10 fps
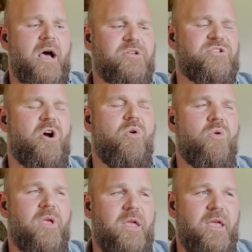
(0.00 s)
So
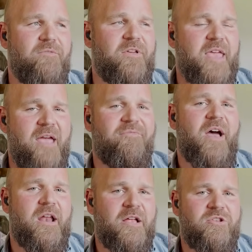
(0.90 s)
if you can't
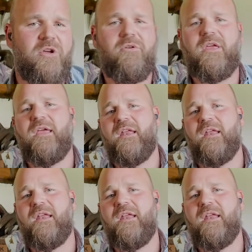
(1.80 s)
find andouille,